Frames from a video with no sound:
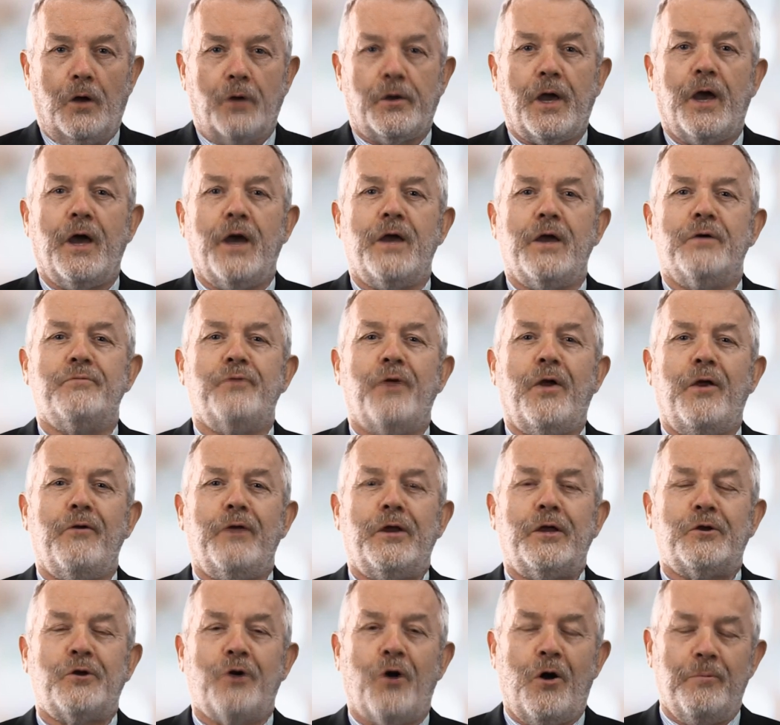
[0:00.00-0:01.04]
Okay, a
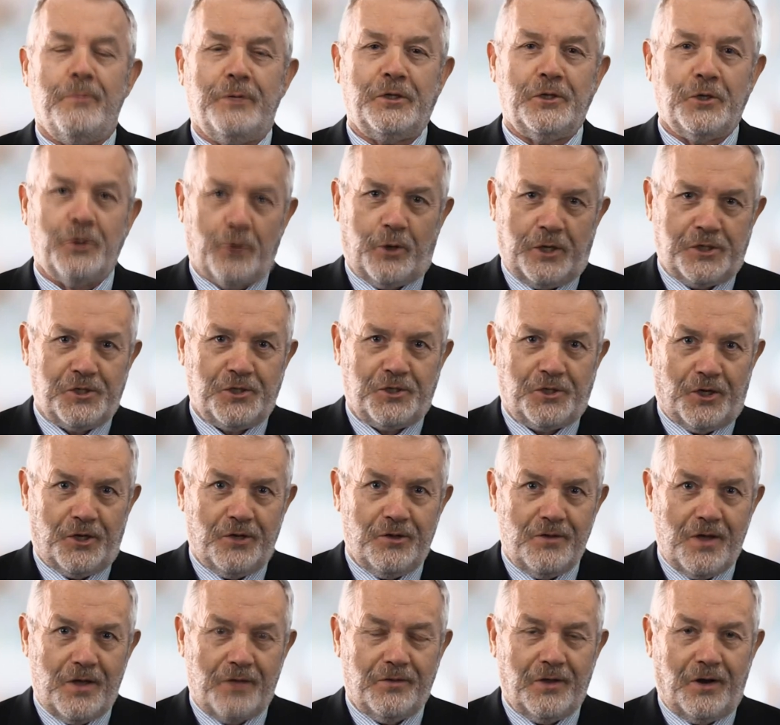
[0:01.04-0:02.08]
very common
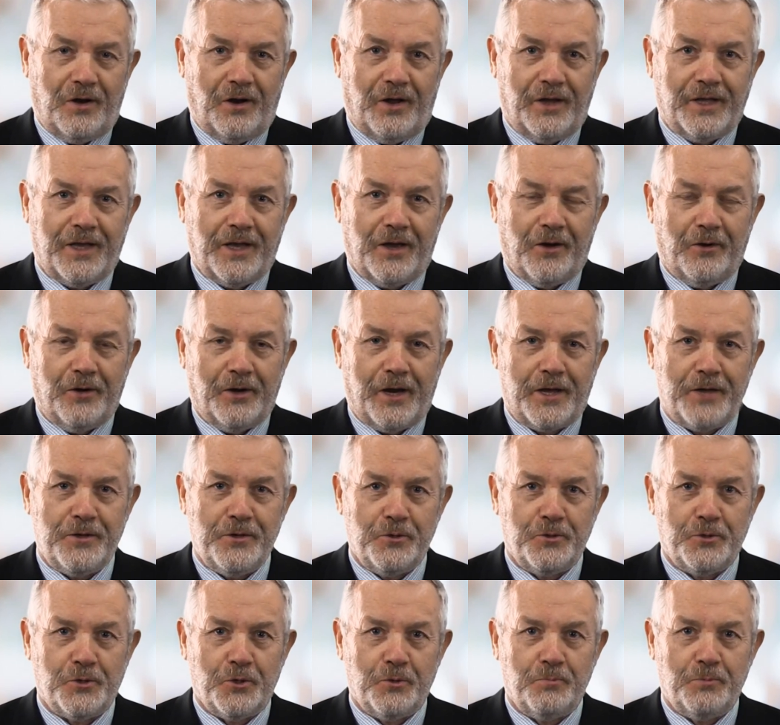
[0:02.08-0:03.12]
question that I get on our
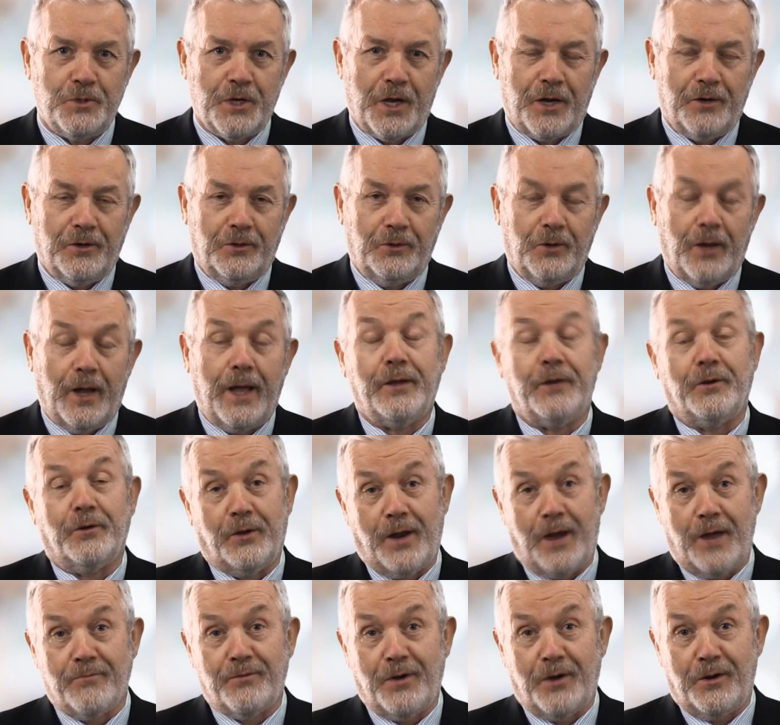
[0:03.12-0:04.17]
YouTube channel and
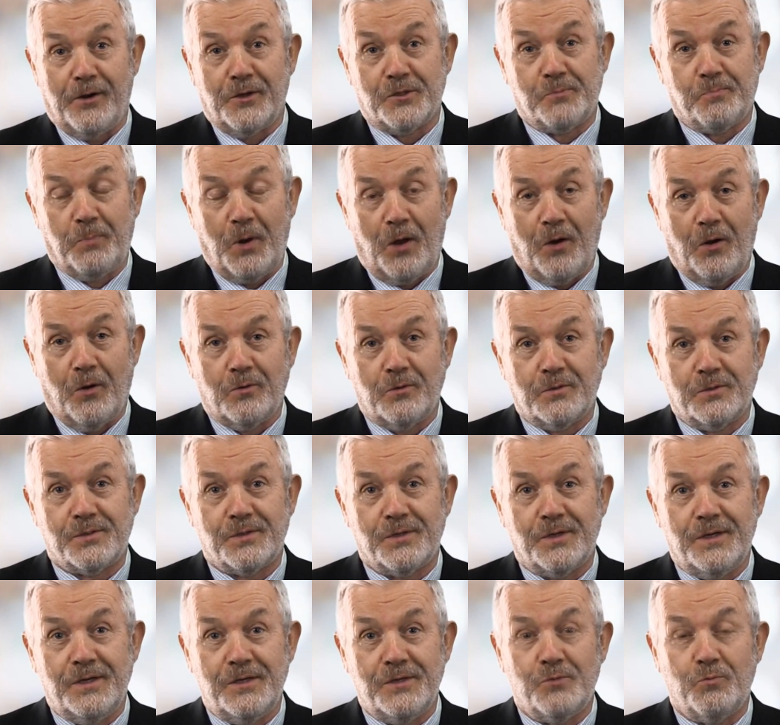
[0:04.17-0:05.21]
on our various
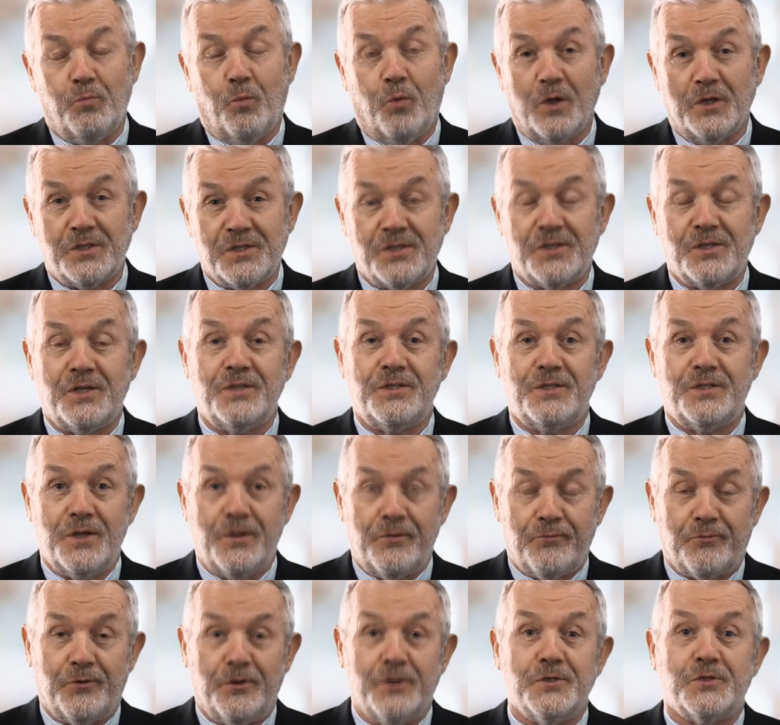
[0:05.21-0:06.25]
blogs is, what's the
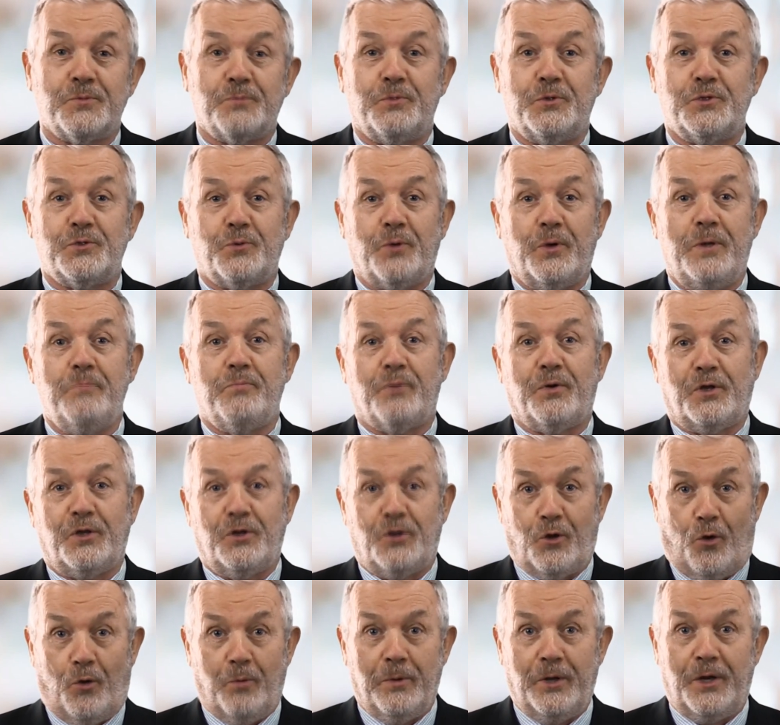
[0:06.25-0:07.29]
difference between
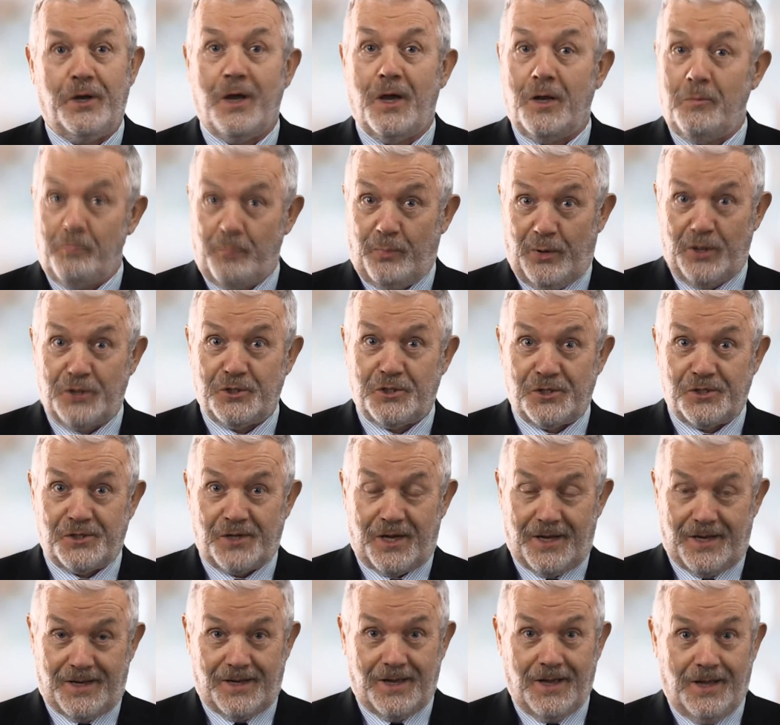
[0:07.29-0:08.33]
procurement and
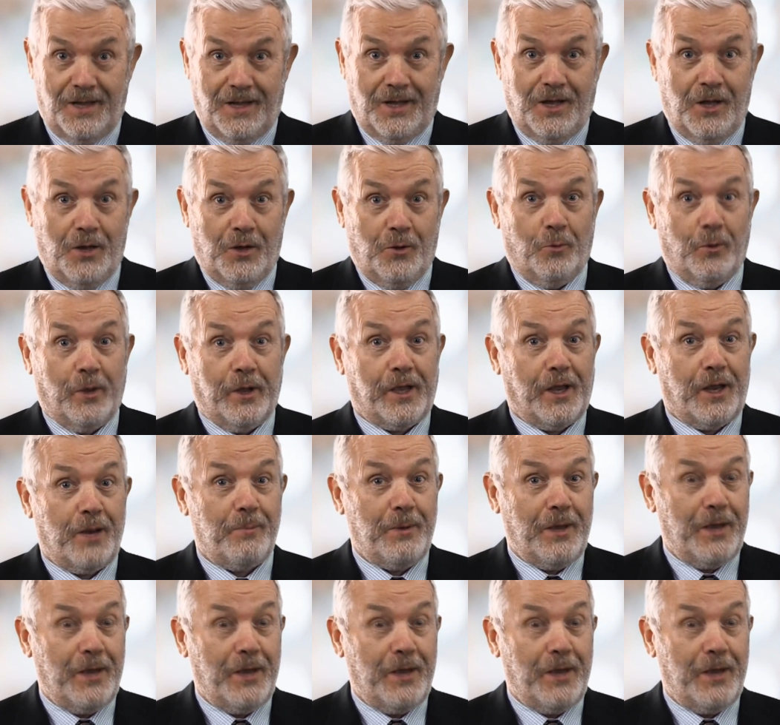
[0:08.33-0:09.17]
purchasing? We're going